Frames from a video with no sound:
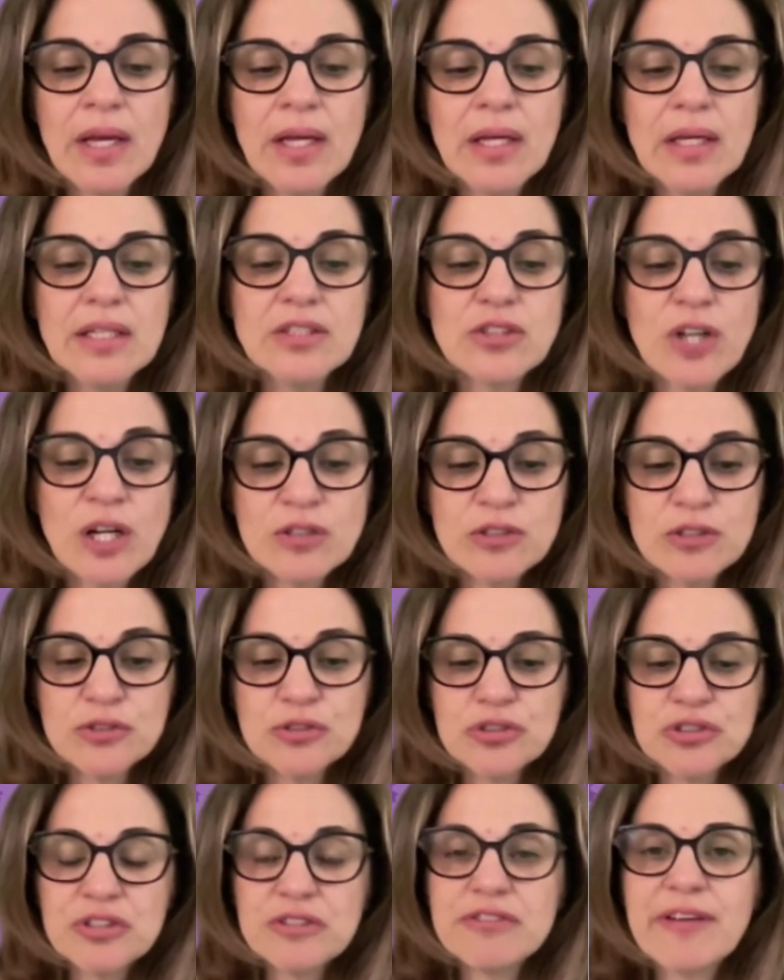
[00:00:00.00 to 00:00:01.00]
Is also
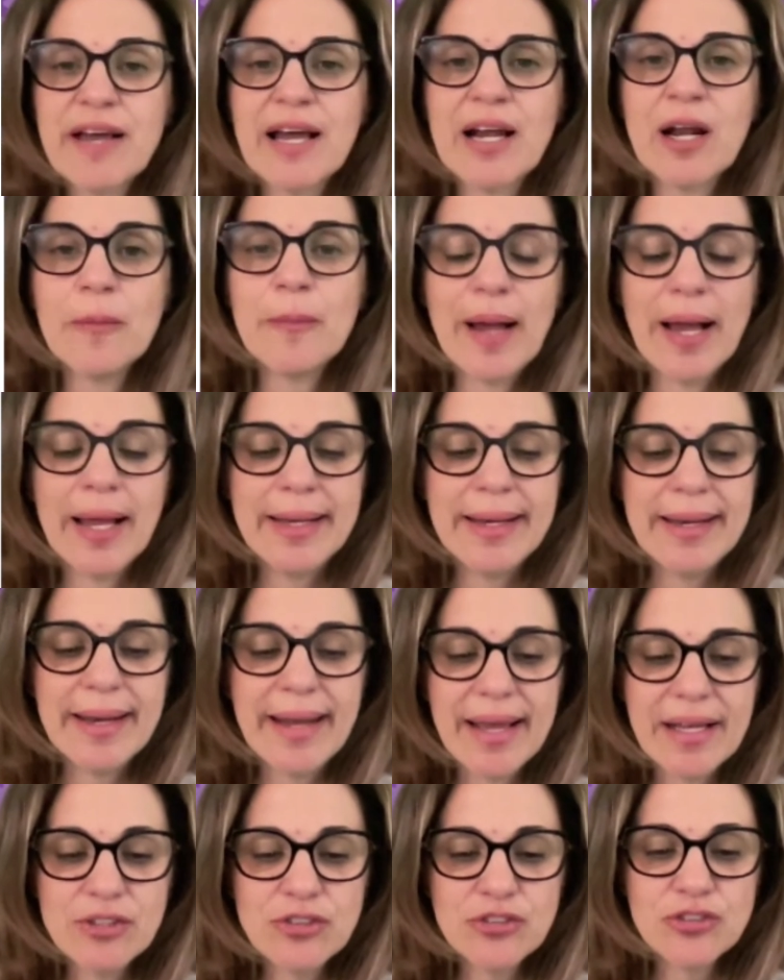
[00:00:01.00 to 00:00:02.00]
to develop a
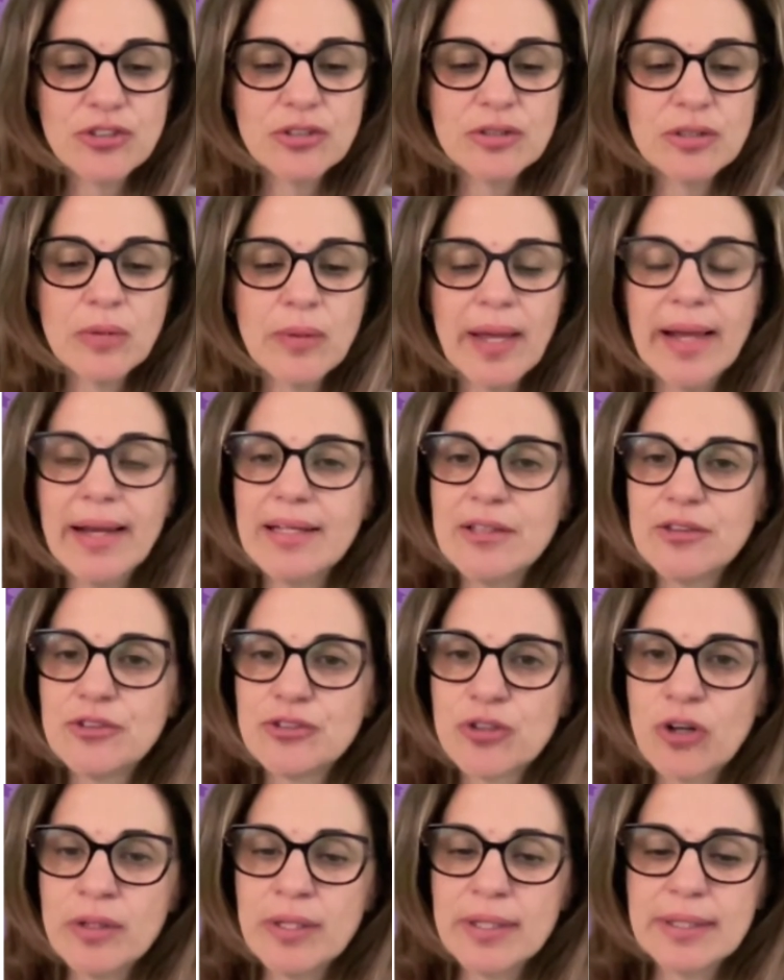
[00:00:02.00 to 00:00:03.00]
national
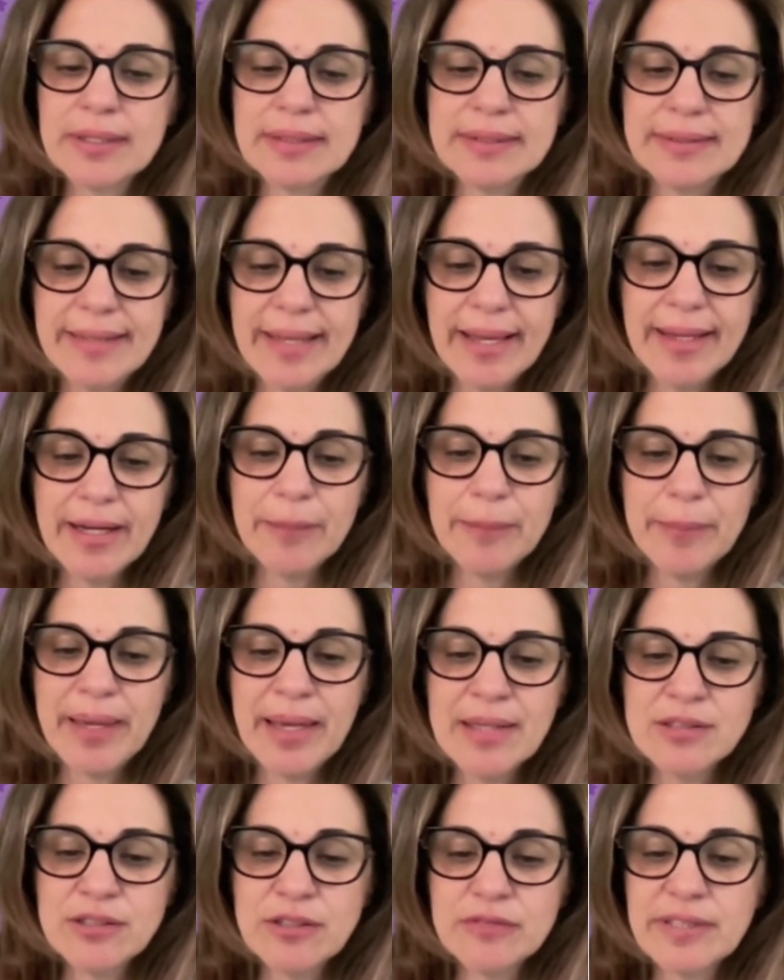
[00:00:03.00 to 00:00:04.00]
electronic
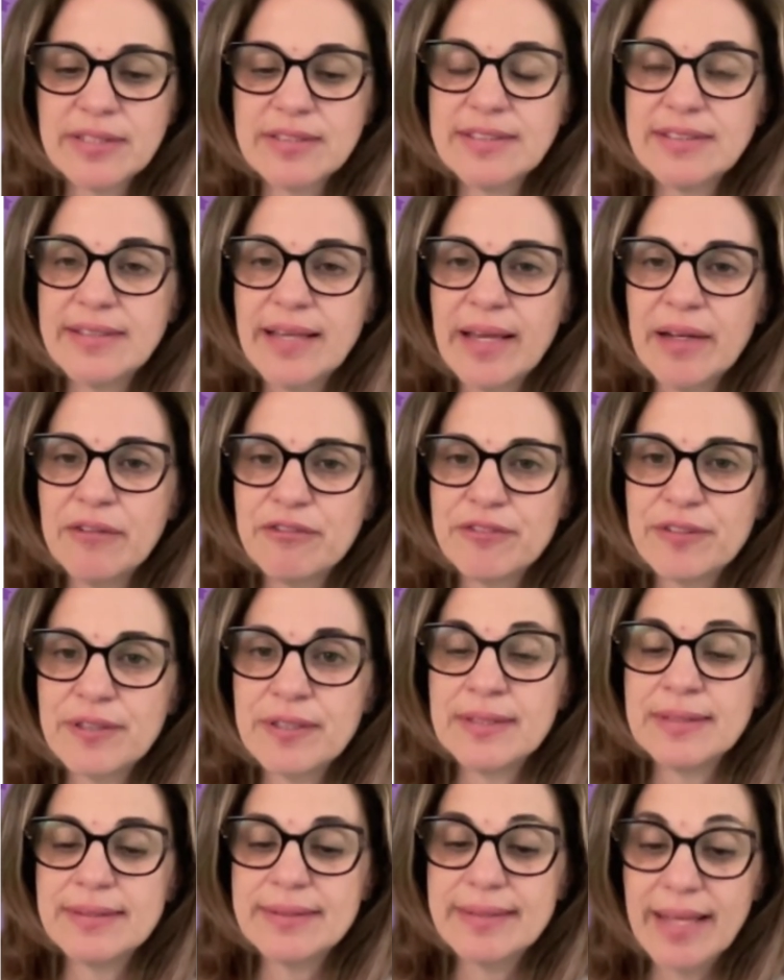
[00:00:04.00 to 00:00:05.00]
database of the
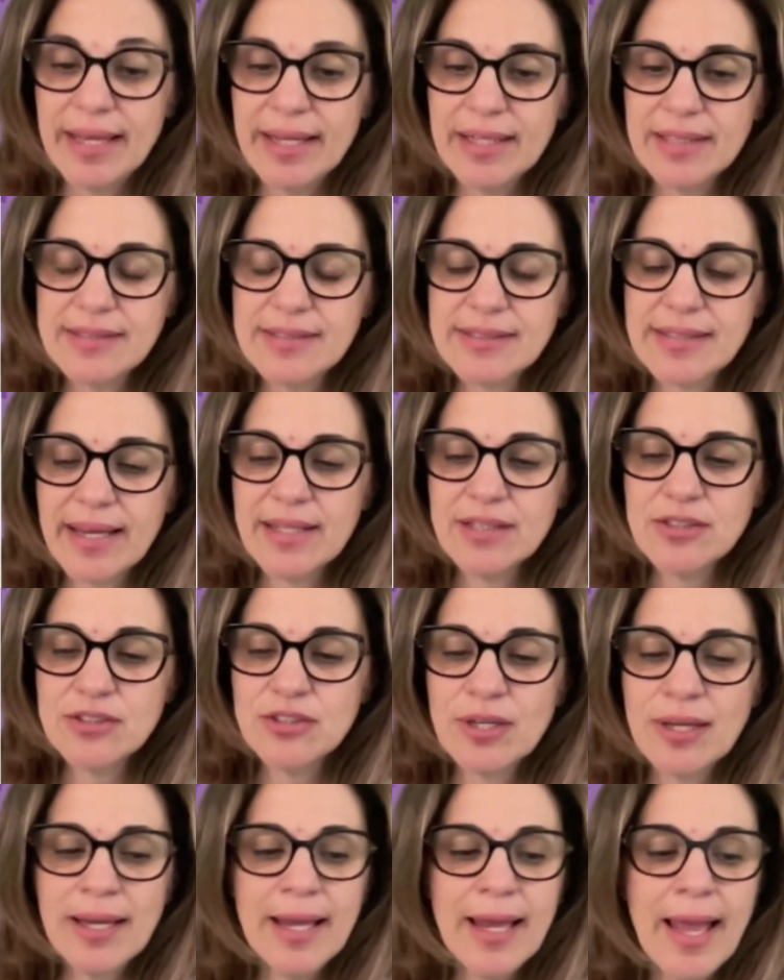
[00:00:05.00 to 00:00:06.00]
CNFUN
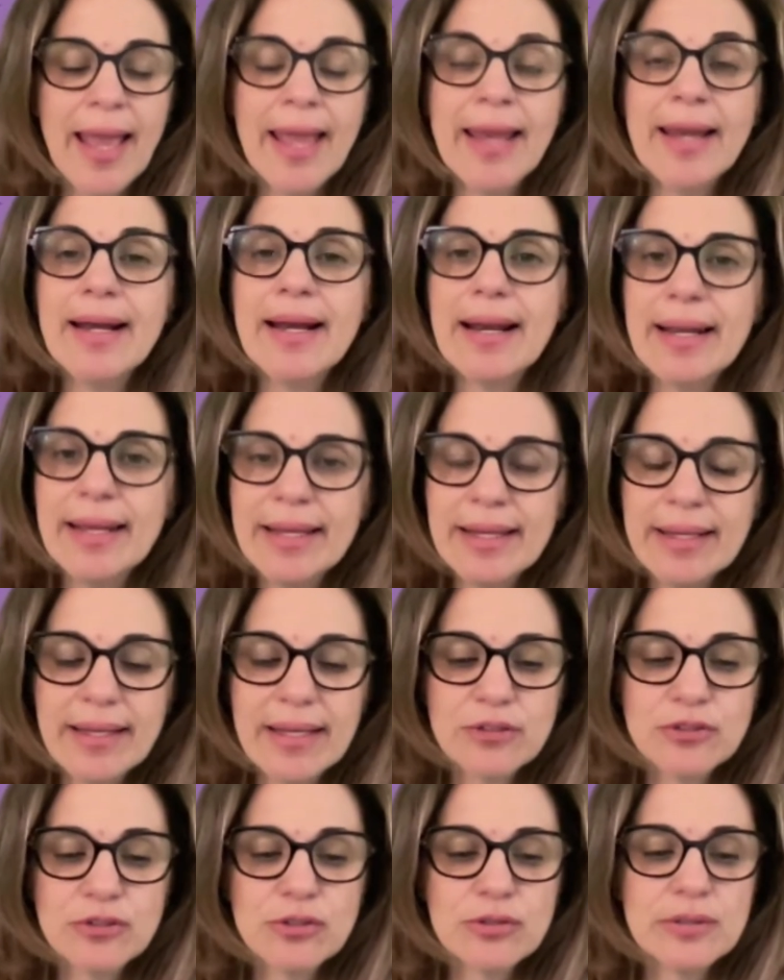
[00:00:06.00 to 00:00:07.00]
dataset and link
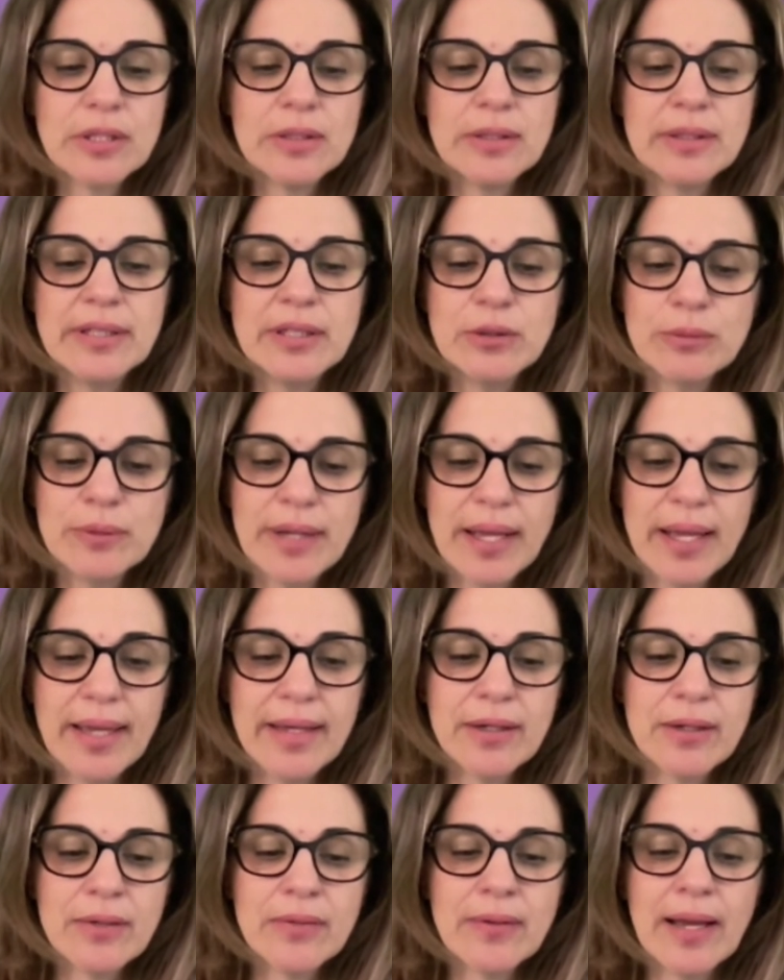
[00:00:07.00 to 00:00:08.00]
it to the
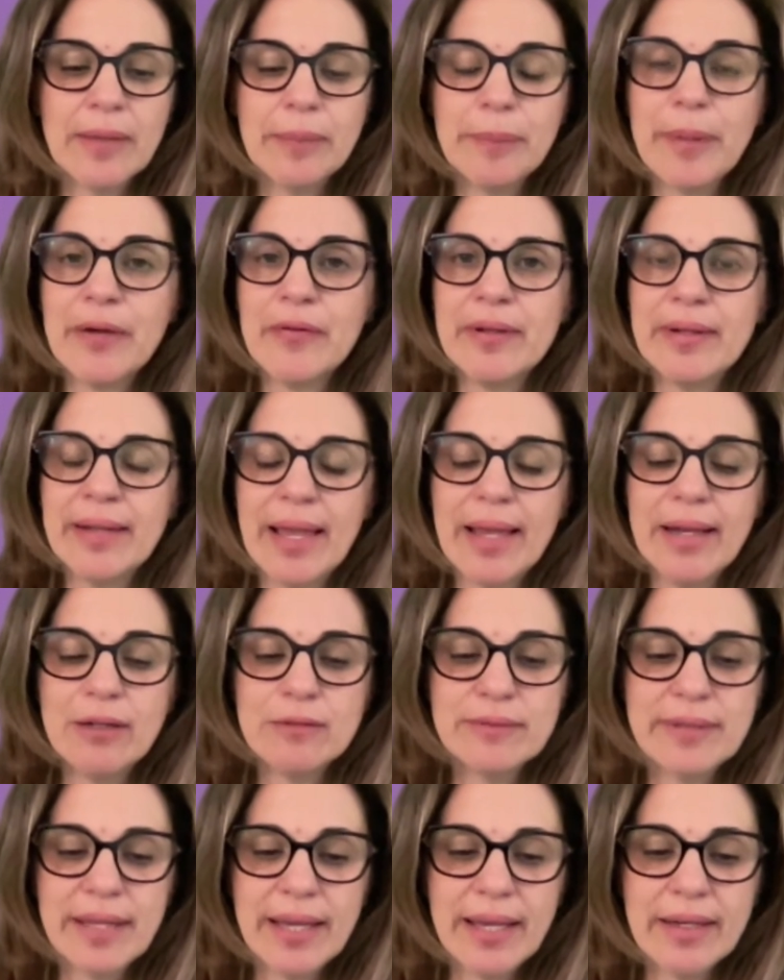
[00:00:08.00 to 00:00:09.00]
neonatal and
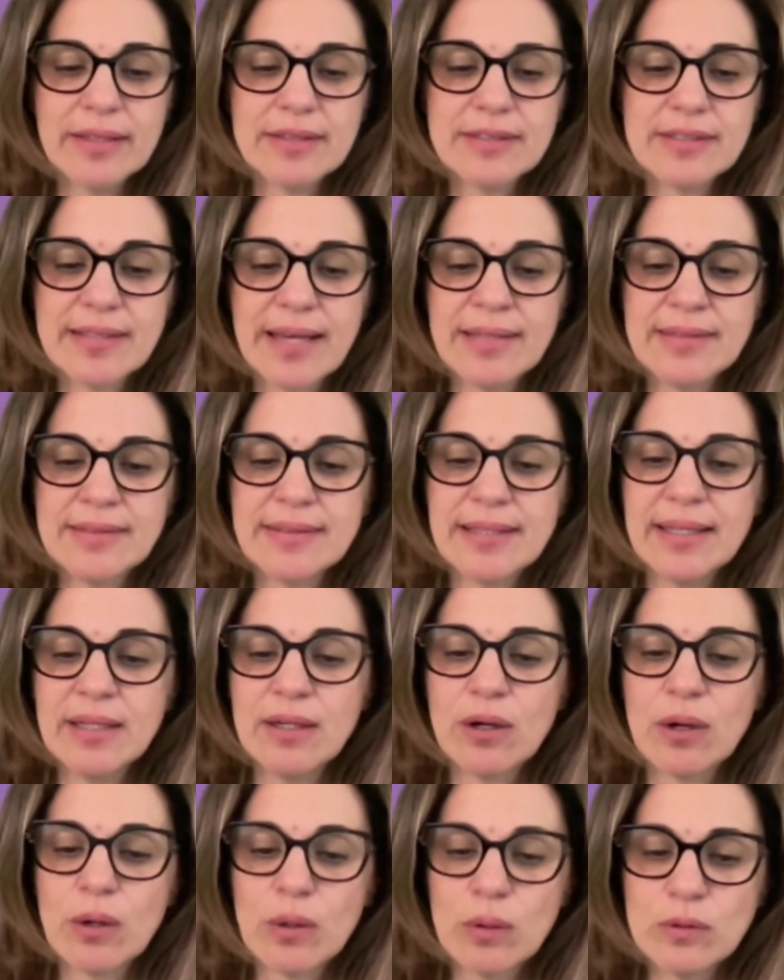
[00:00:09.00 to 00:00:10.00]
perinatal datasets,
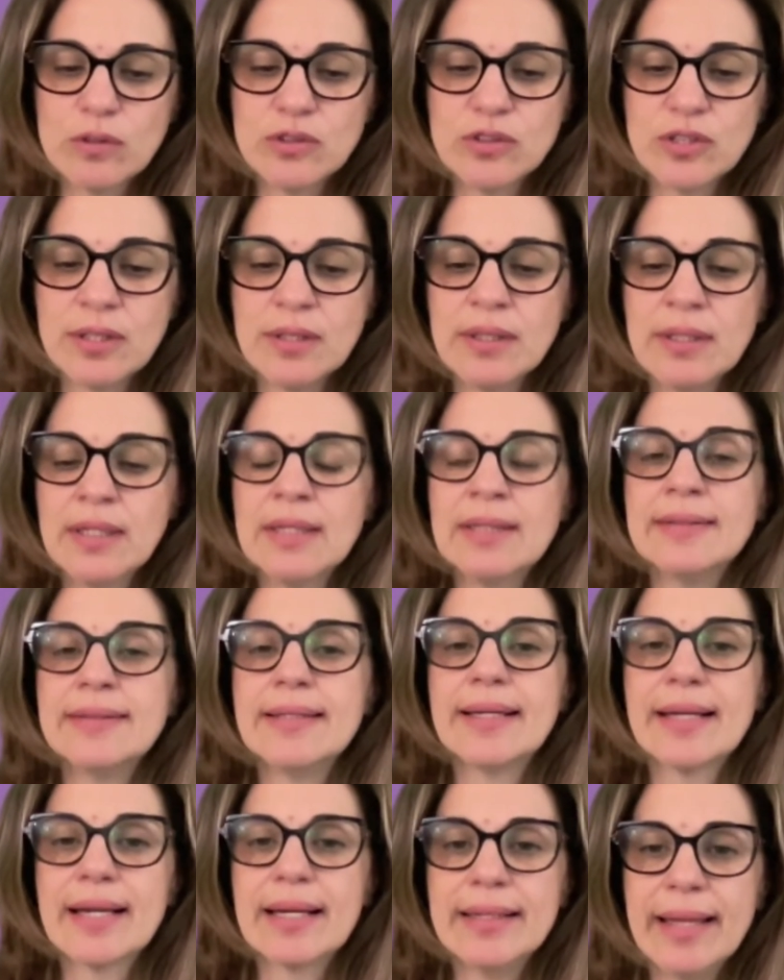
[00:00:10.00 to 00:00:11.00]
including
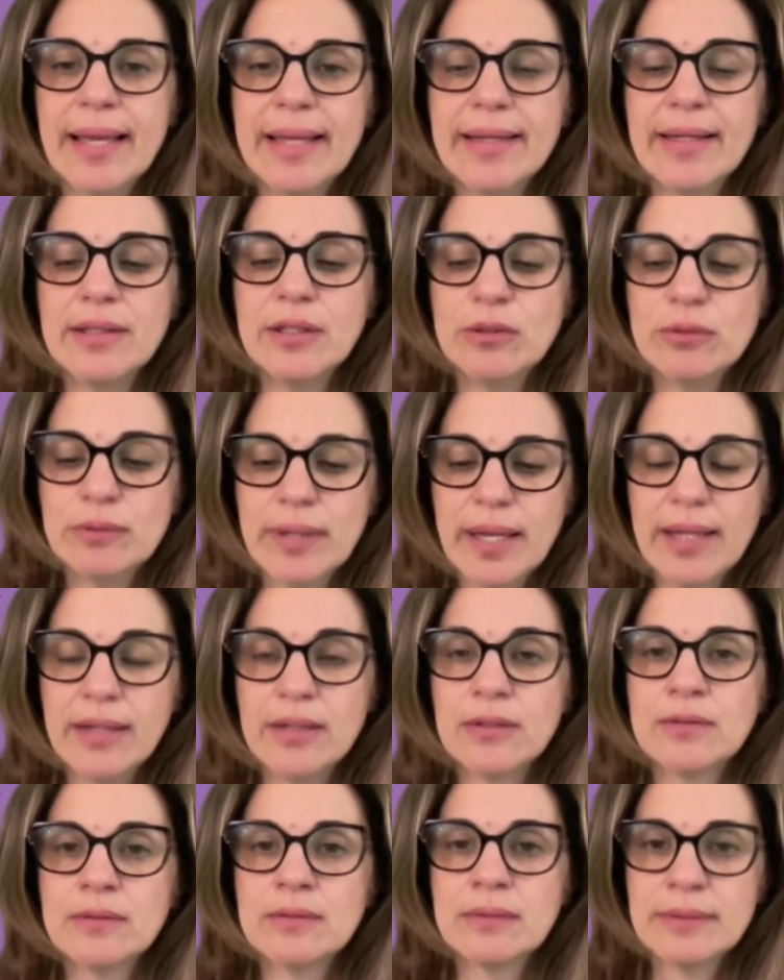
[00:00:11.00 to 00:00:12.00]
the Canadian
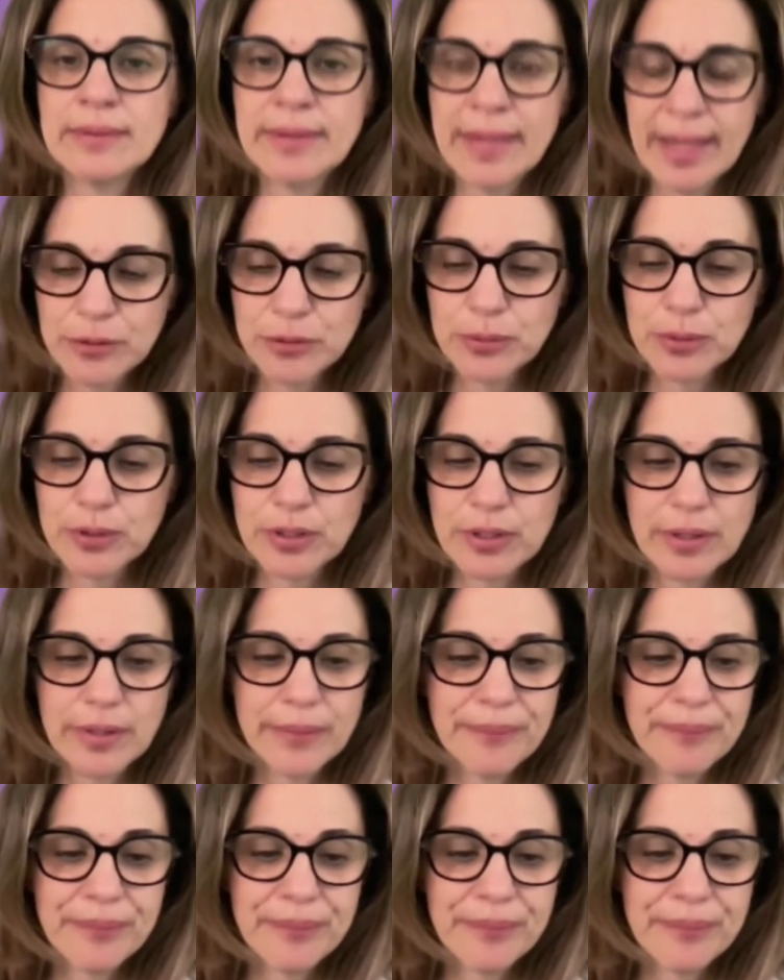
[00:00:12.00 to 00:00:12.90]
Neonatal Network.